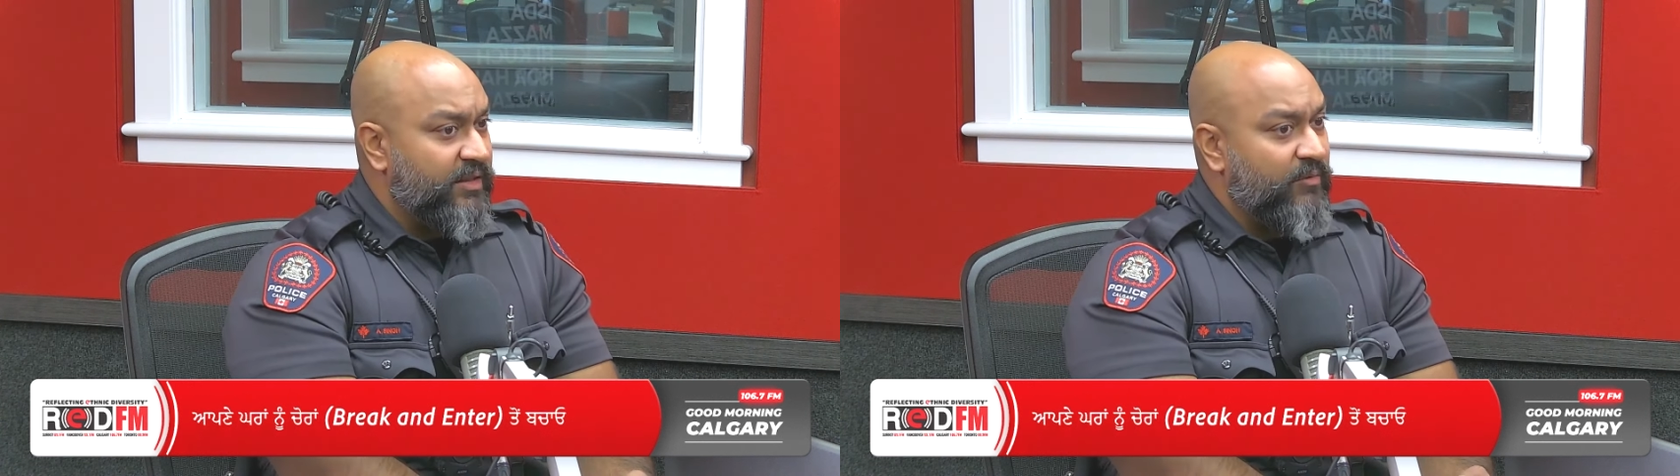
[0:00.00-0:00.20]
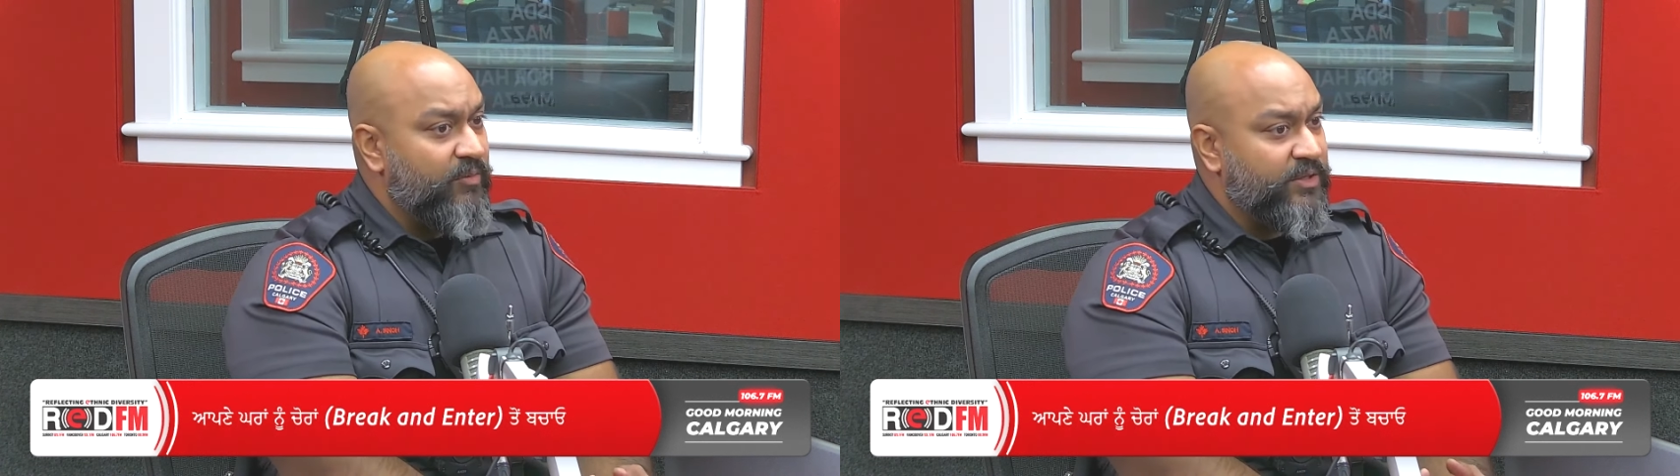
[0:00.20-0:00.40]

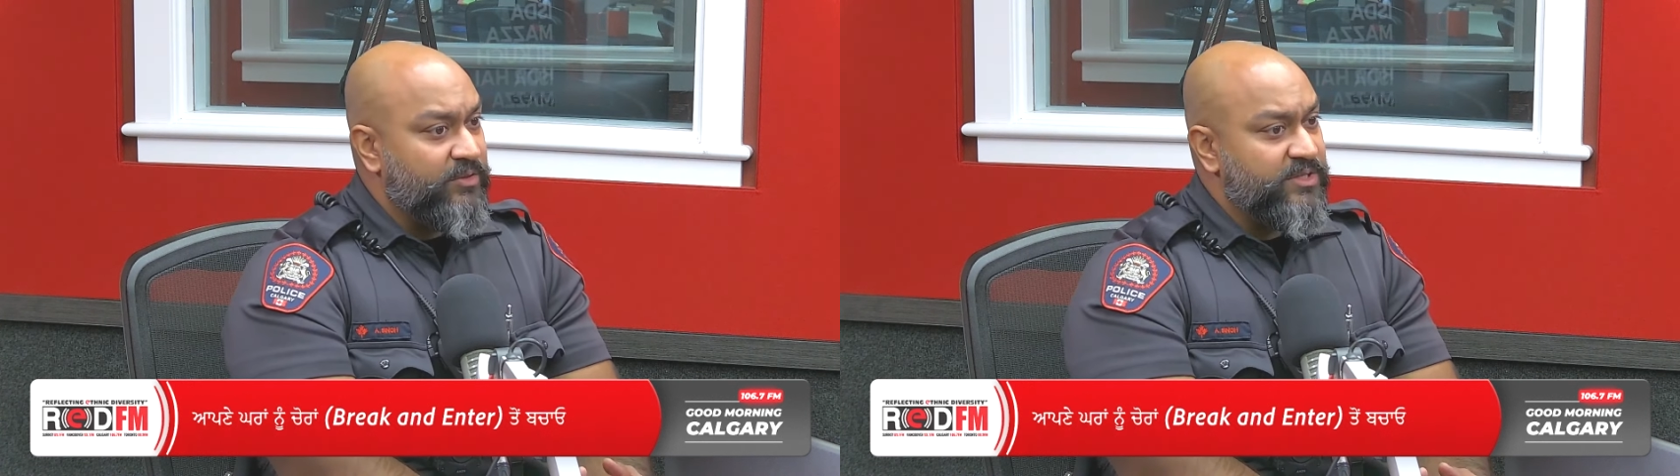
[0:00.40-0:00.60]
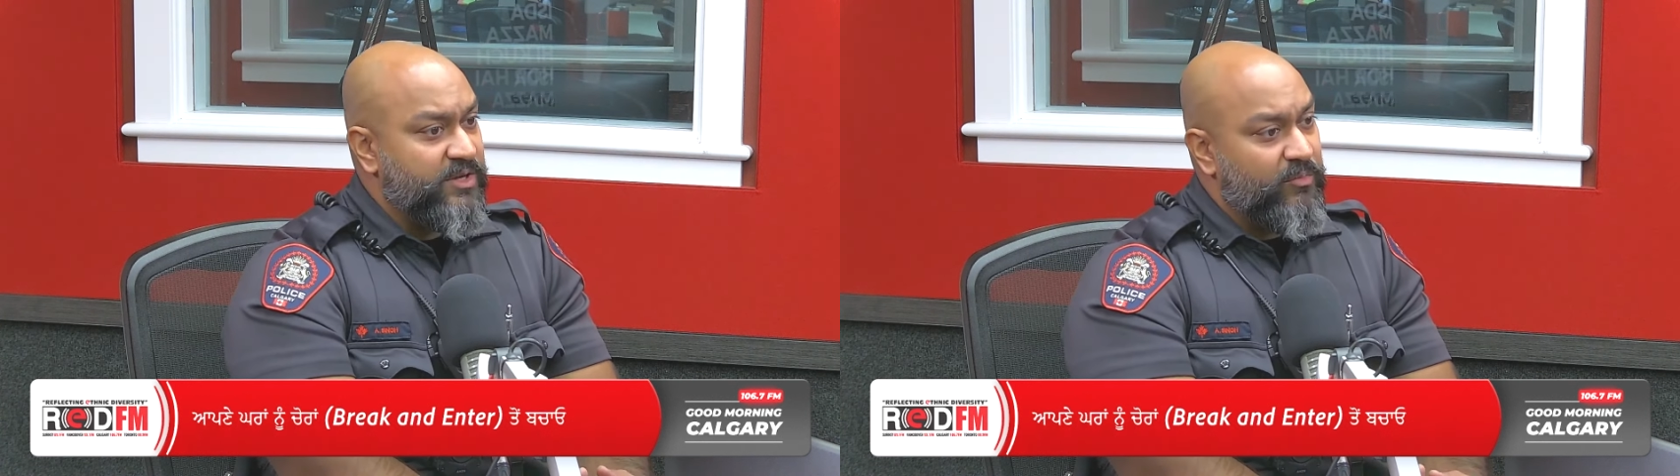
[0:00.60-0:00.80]
that
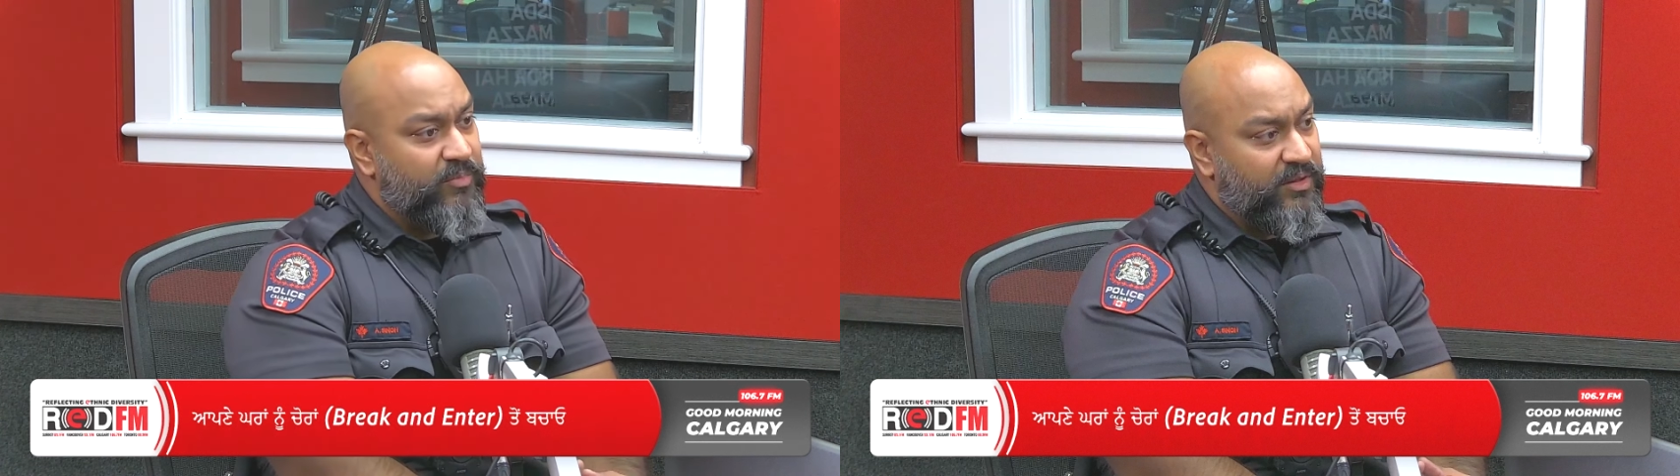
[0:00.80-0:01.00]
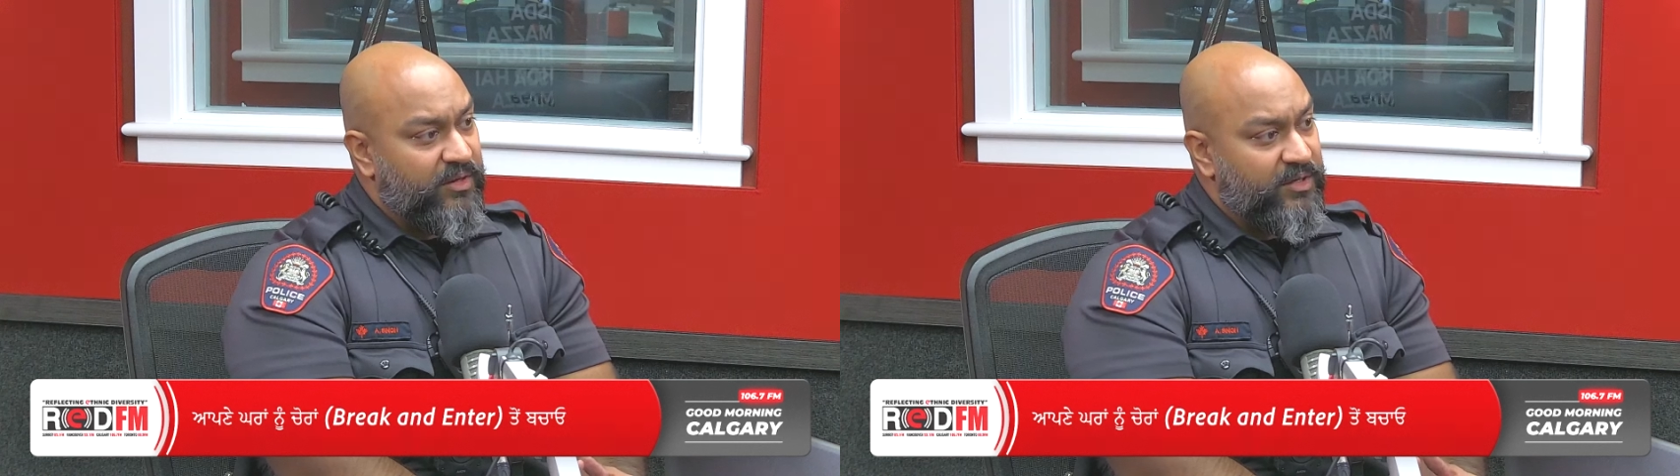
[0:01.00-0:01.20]
reduces our
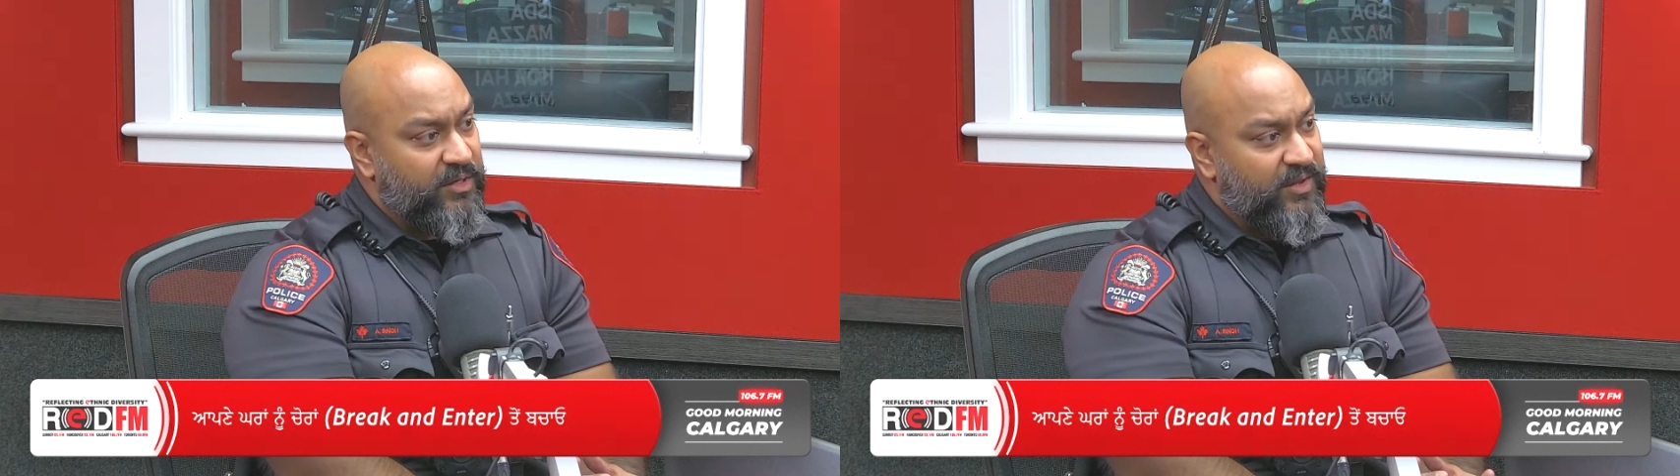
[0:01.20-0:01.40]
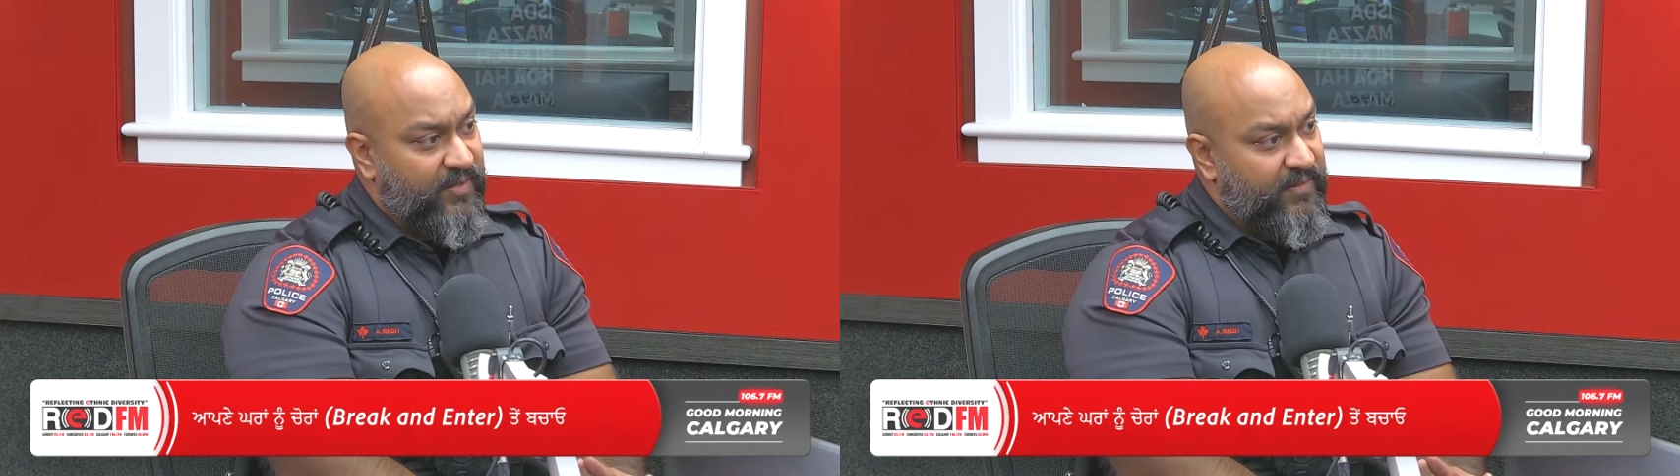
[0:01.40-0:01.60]
ability to
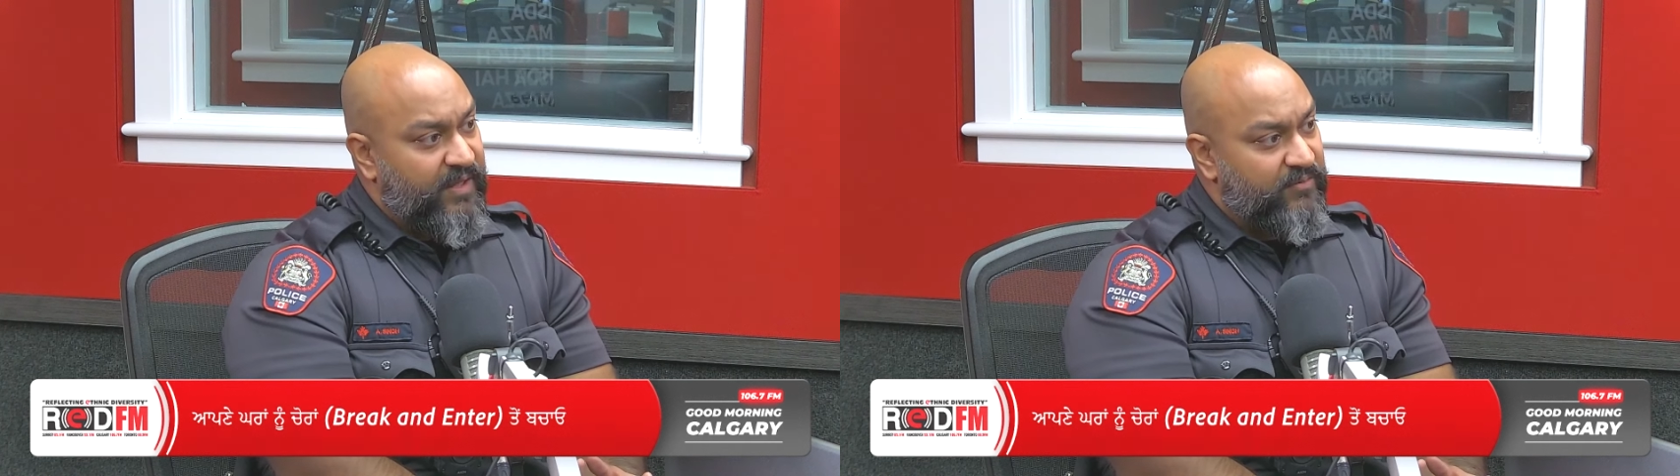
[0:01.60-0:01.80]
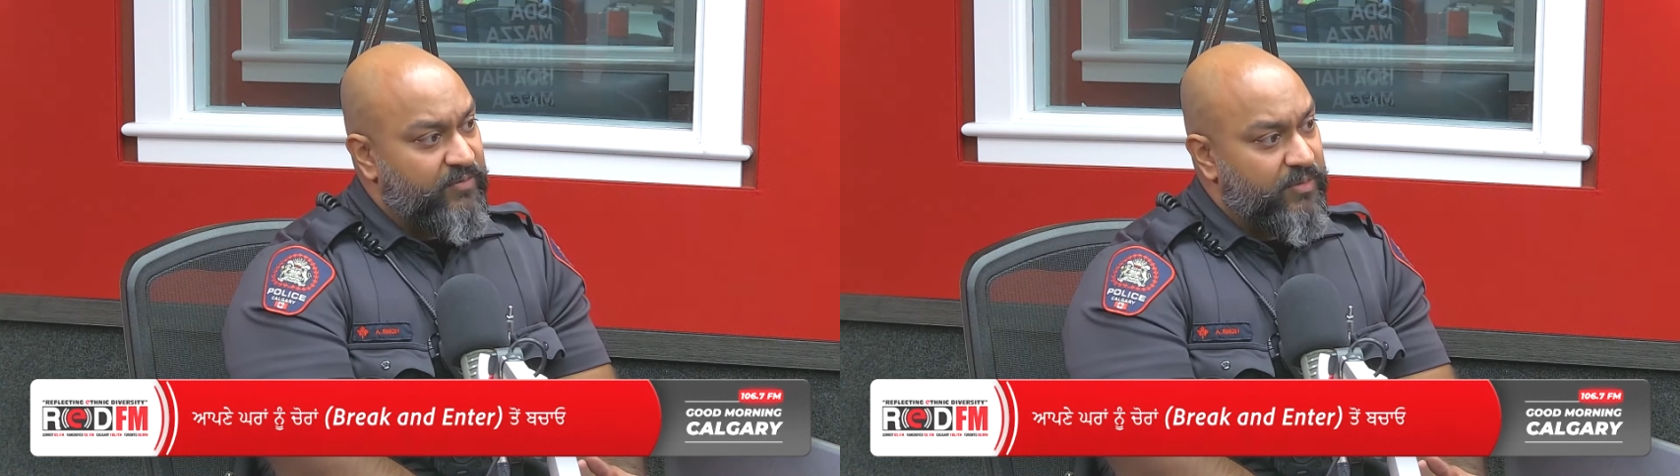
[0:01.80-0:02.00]
get
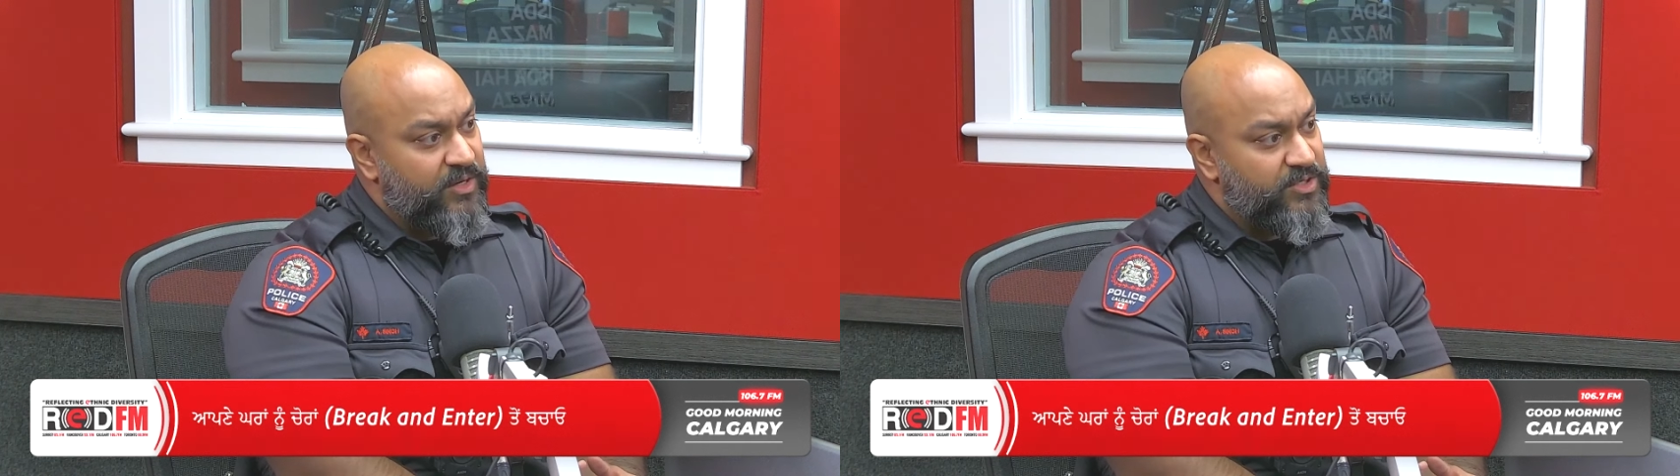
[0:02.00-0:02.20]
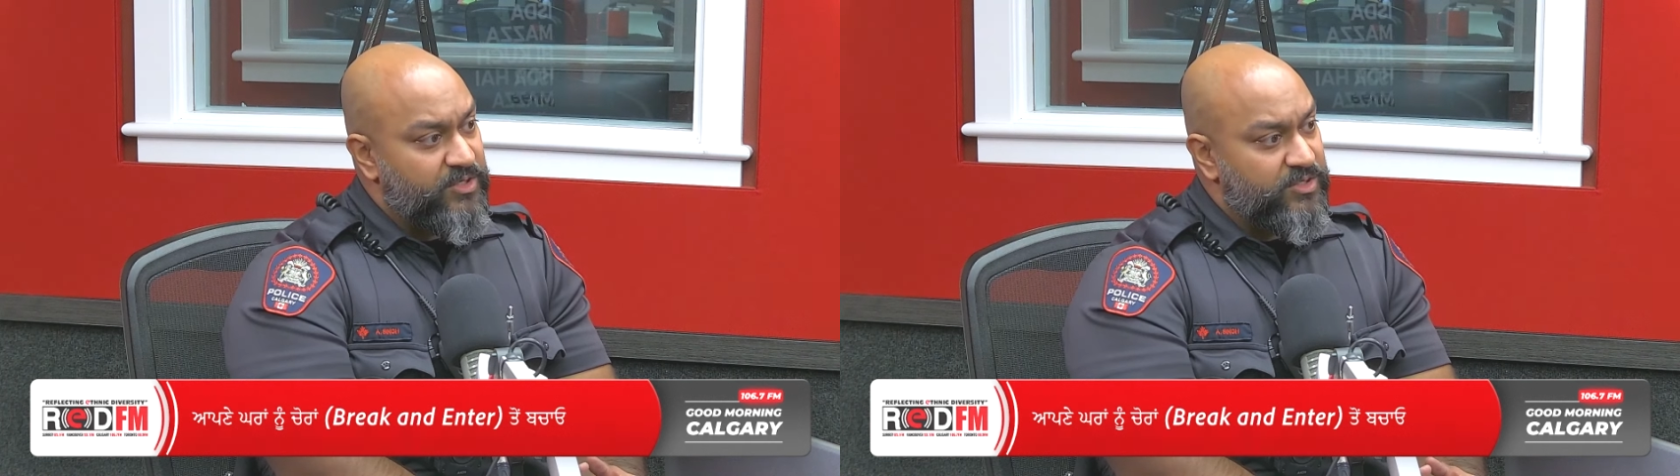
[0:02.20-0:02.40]
that information.